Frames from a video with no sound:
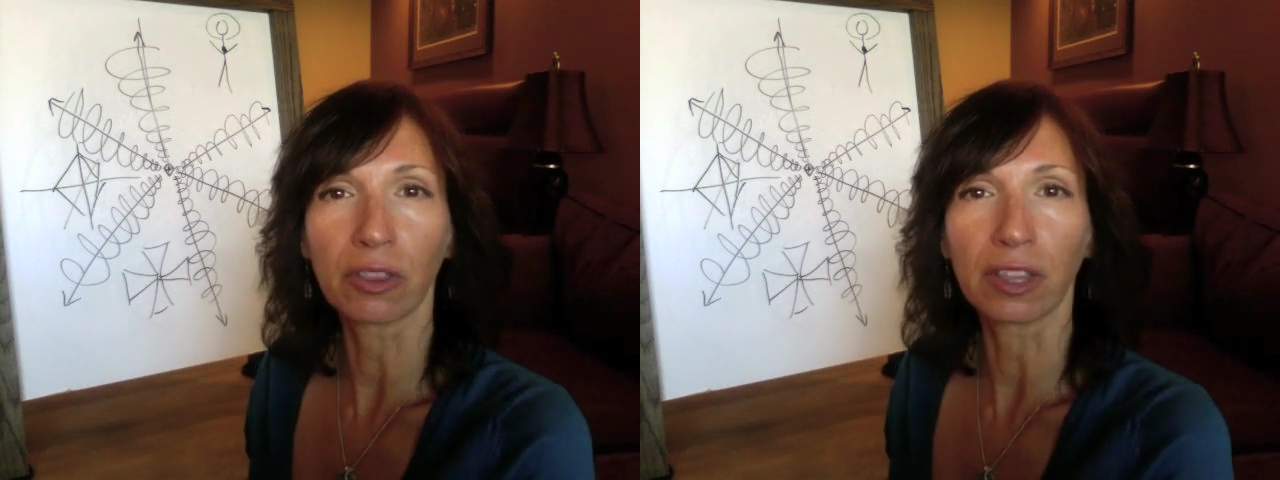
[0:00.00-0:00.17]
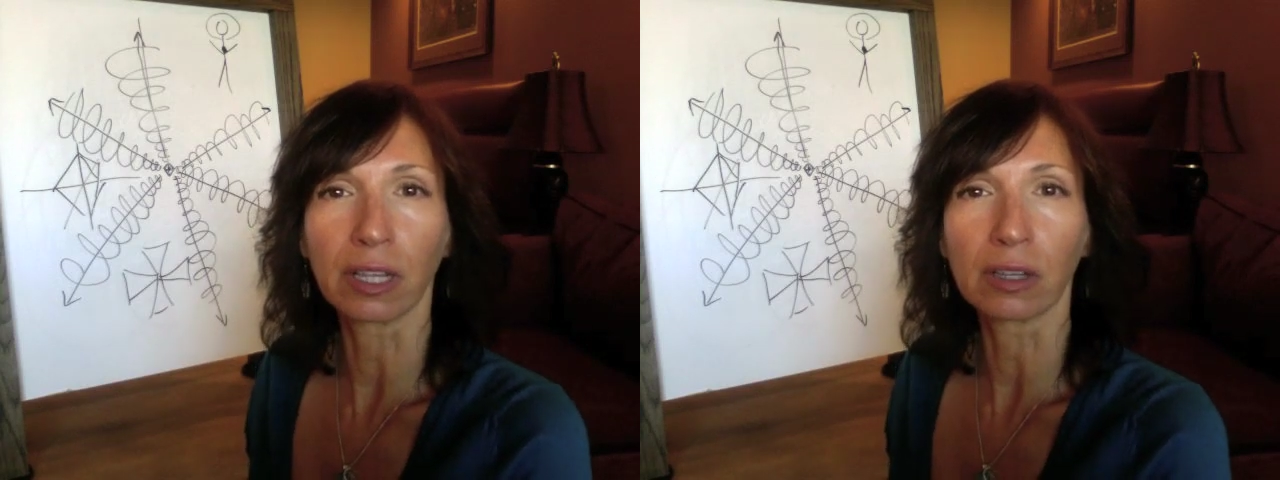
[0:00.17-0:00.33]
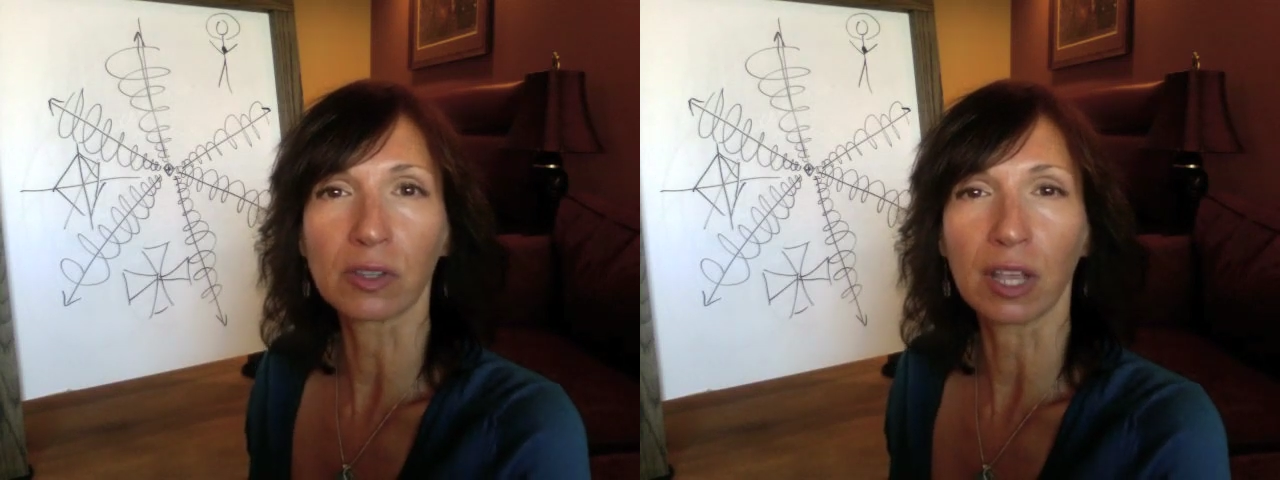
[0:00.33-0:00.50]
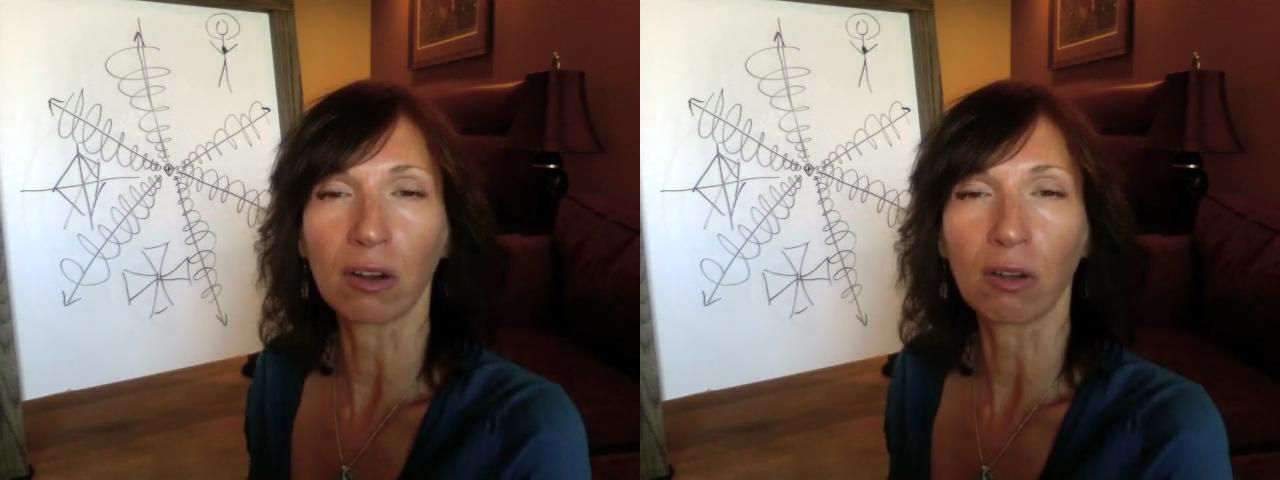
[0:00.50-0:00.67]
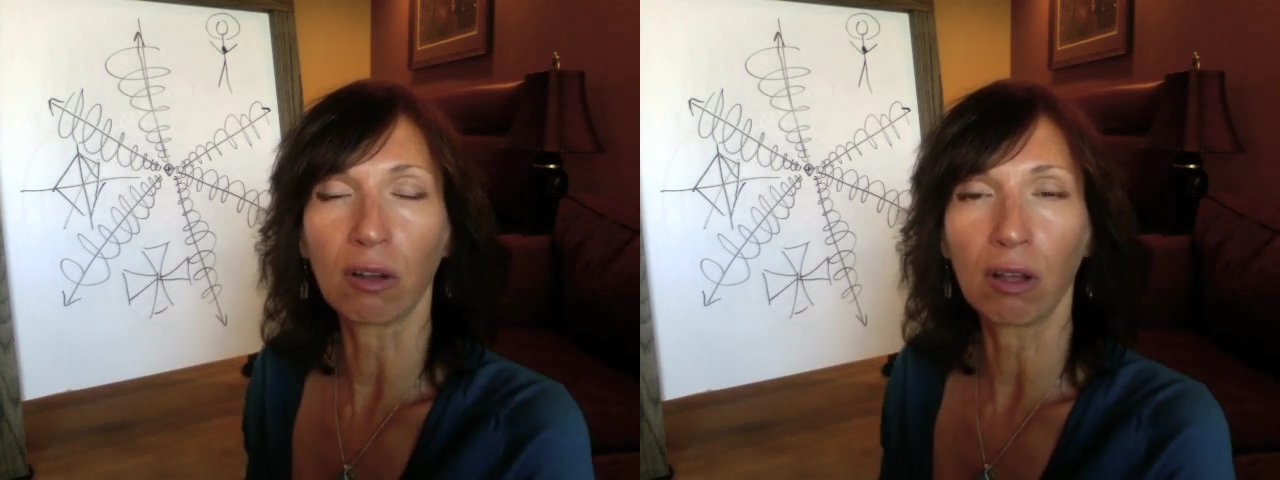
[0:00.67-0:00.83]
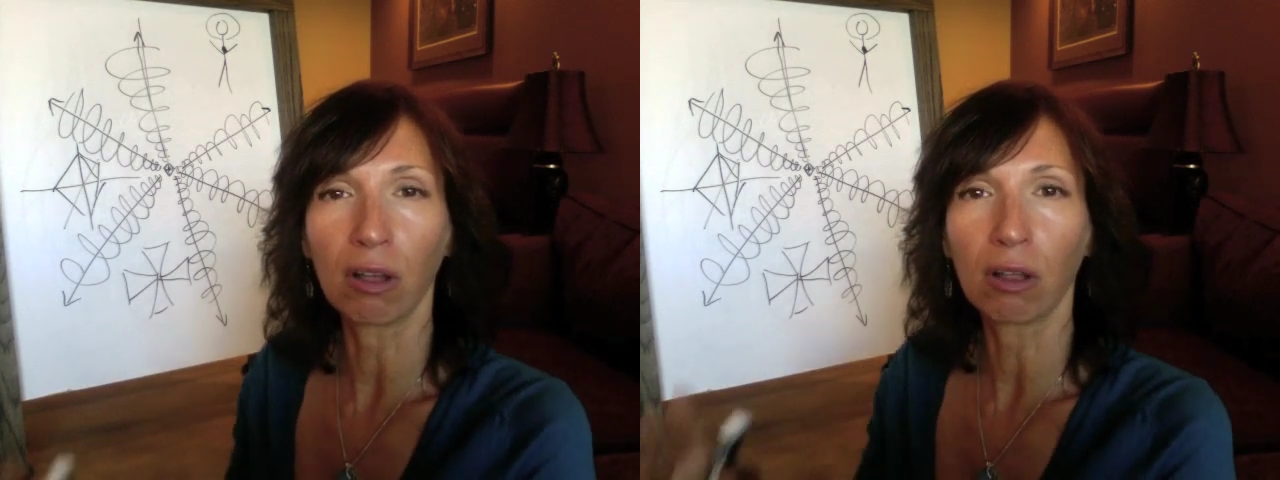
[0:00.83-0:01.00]
things that
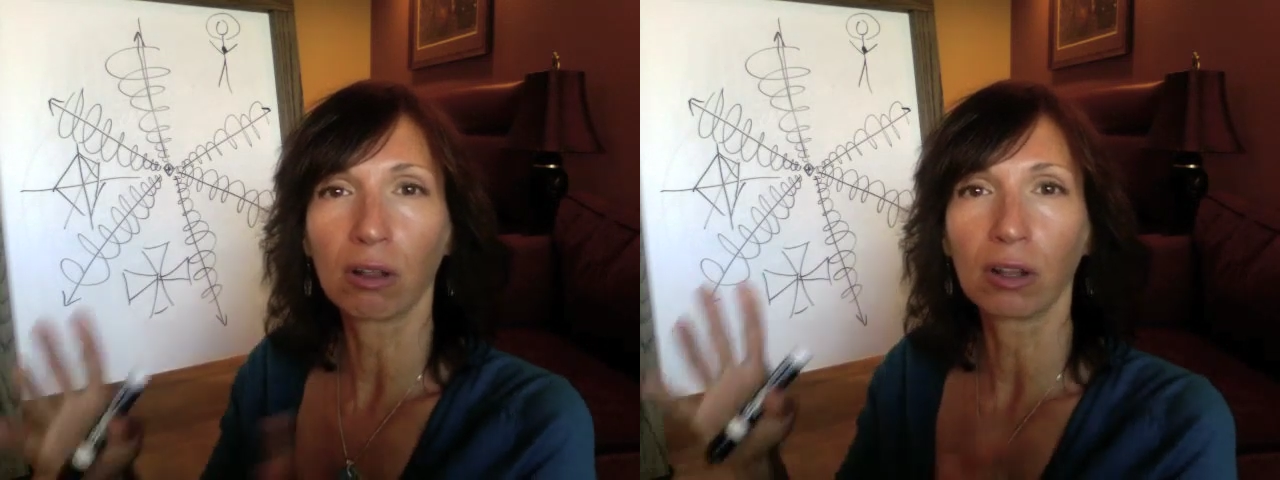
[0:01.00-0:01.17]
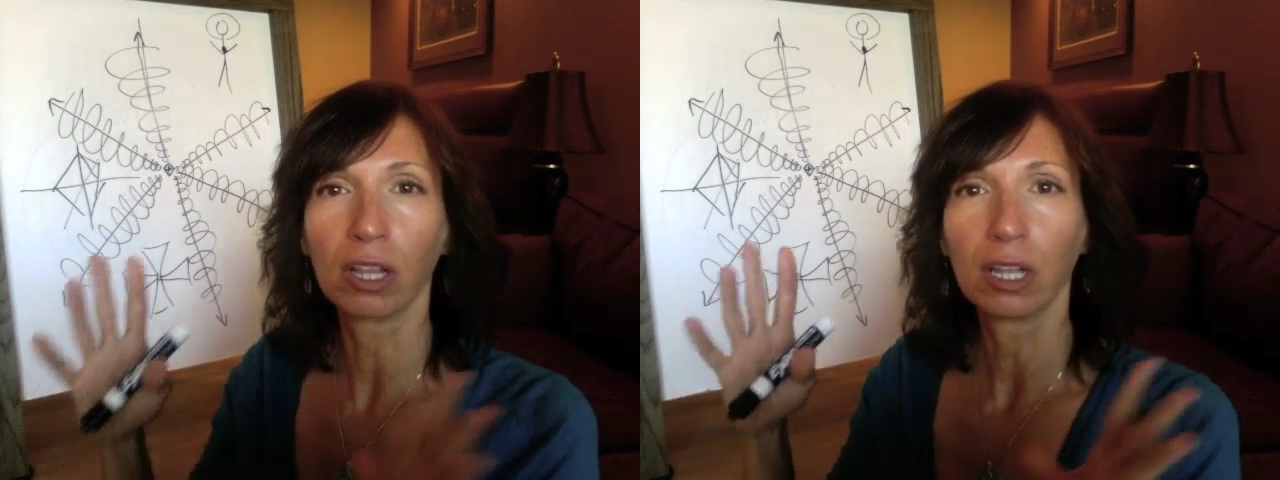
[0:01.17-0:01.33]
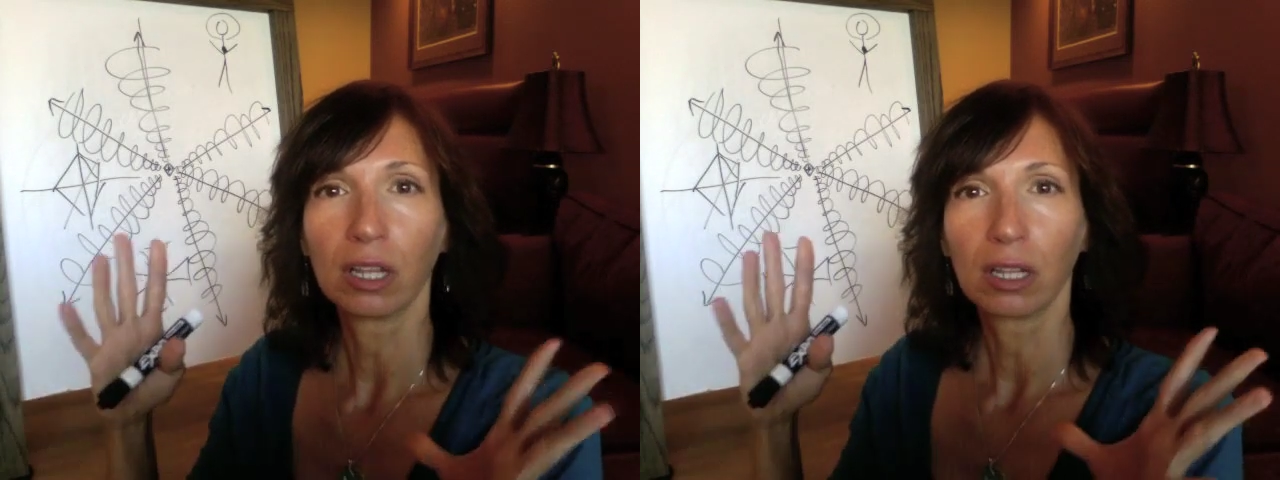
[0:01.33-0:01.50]
all